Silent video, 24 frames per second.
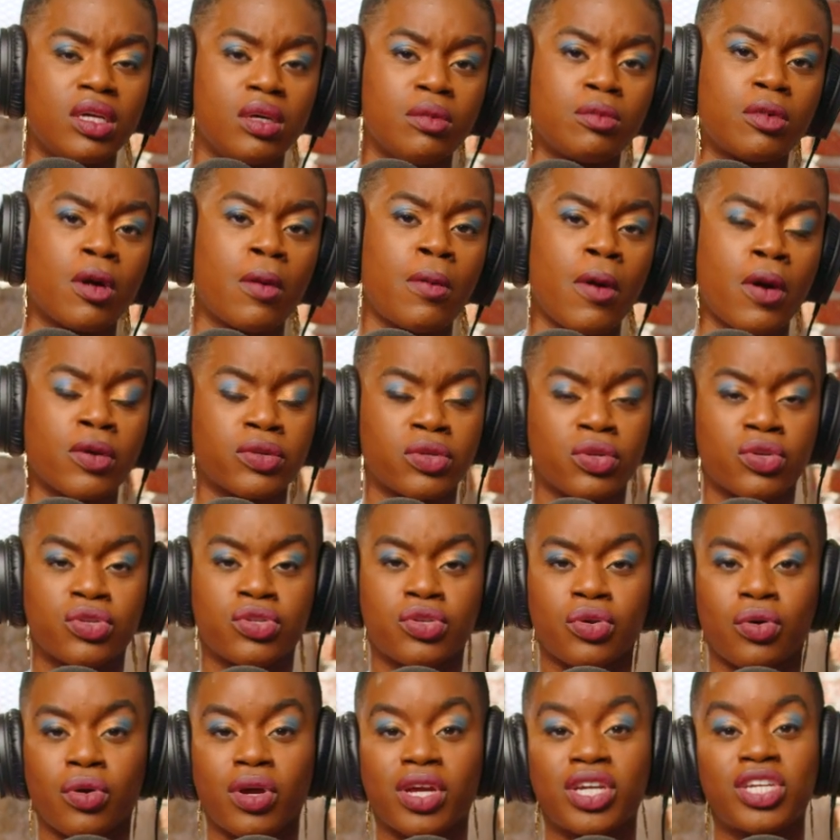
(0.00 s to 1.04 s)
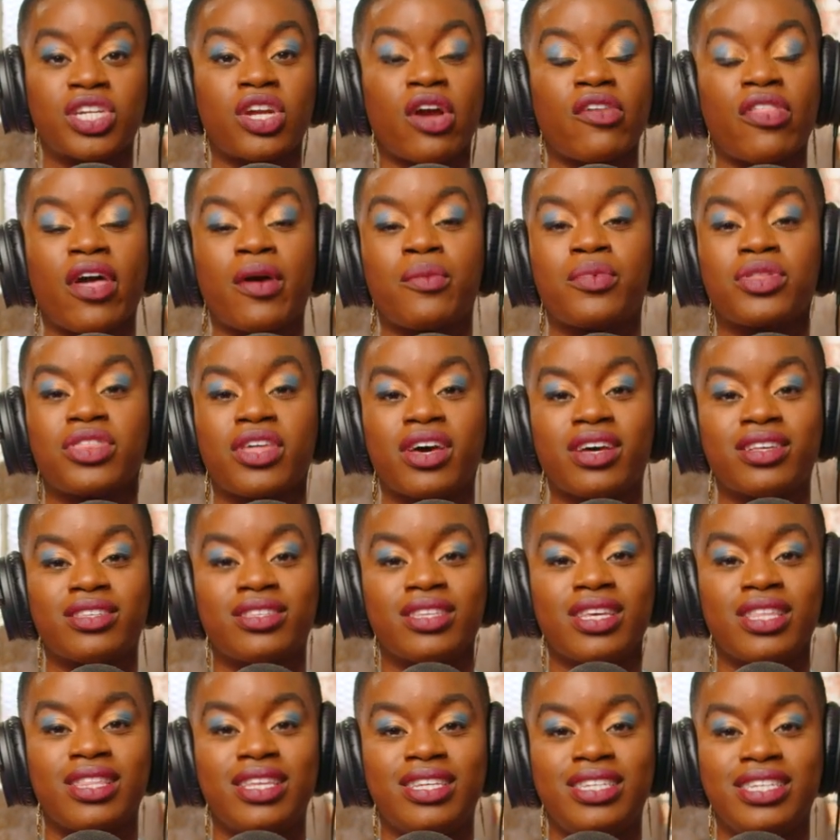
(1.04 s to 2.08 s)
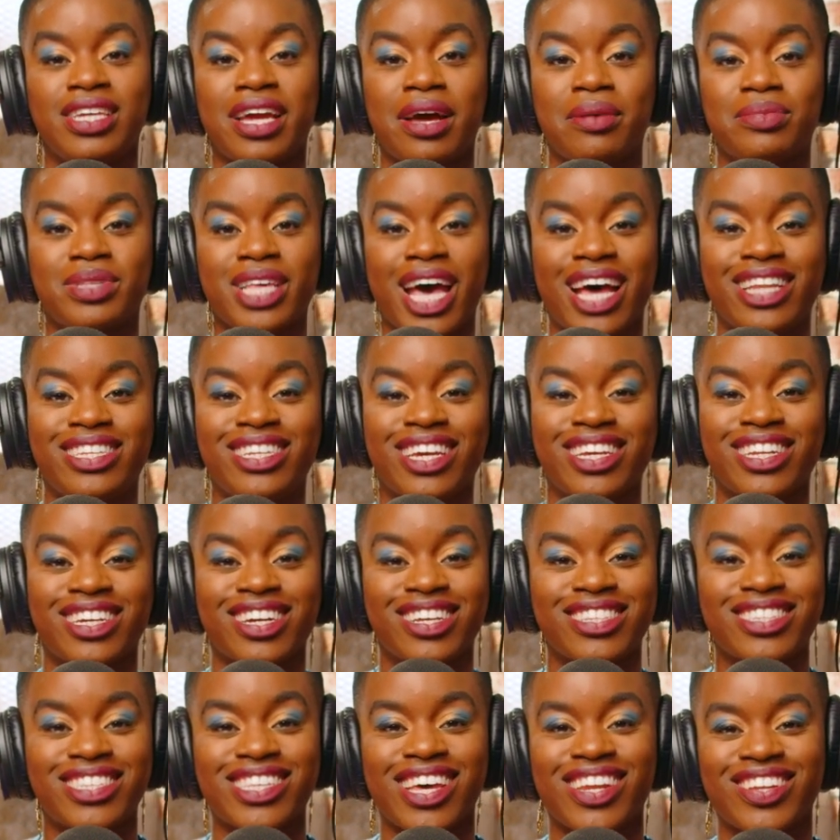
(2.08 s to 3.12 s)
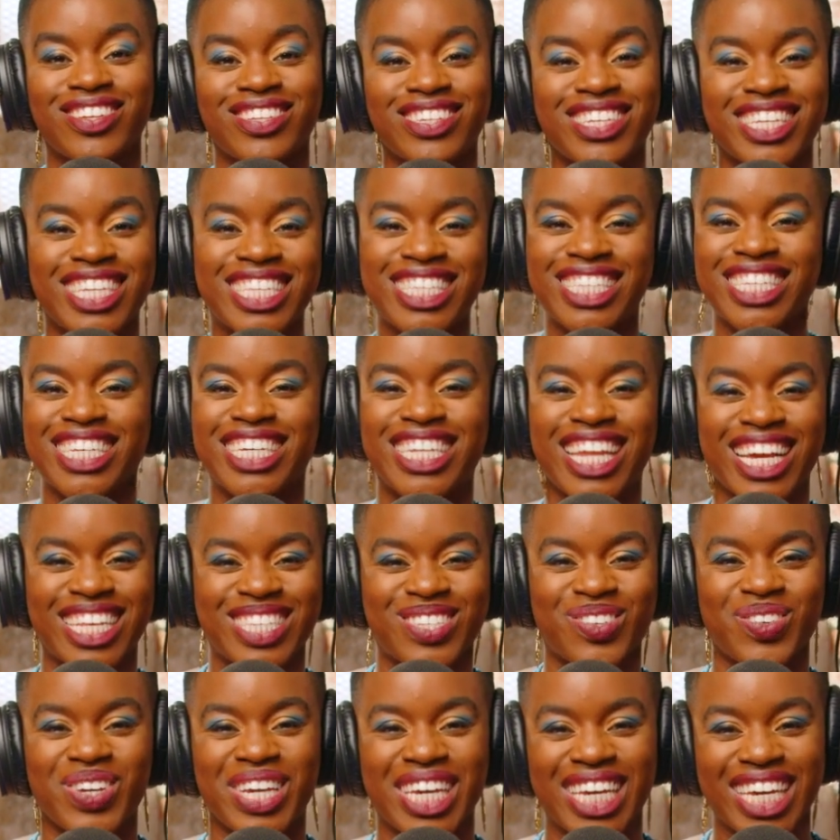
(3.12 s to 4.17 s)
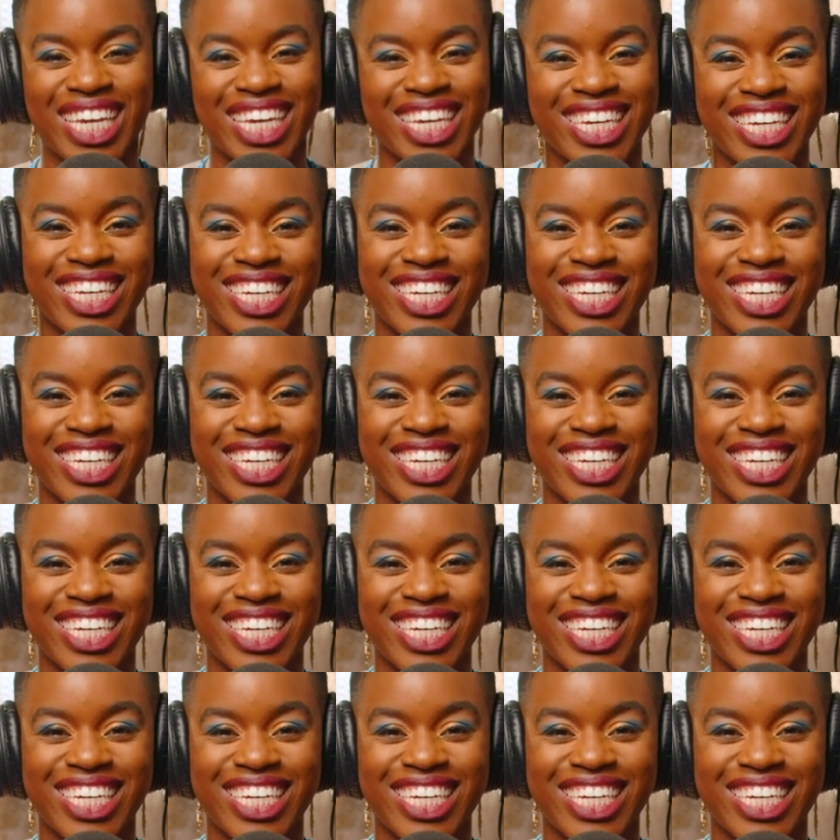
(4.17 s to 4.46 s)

proposal story, share that with us in the DMs at Dating Unsettled. See you next week.